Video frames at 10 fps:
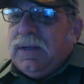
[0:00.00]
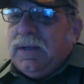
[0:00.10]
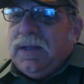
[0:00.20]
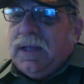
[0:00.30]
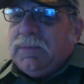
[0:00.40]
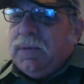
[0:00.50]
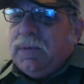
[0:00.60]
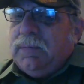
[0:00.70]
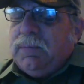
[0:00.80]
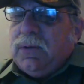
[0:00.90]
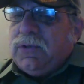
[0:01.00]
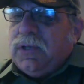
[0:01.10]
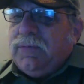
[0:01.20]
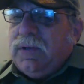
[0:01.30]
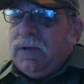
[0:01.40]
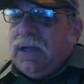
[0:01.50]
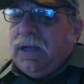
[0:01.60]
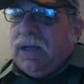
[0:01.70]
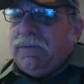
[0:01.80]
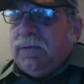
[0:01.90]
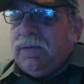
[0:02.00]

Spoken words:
70 now for quite a while.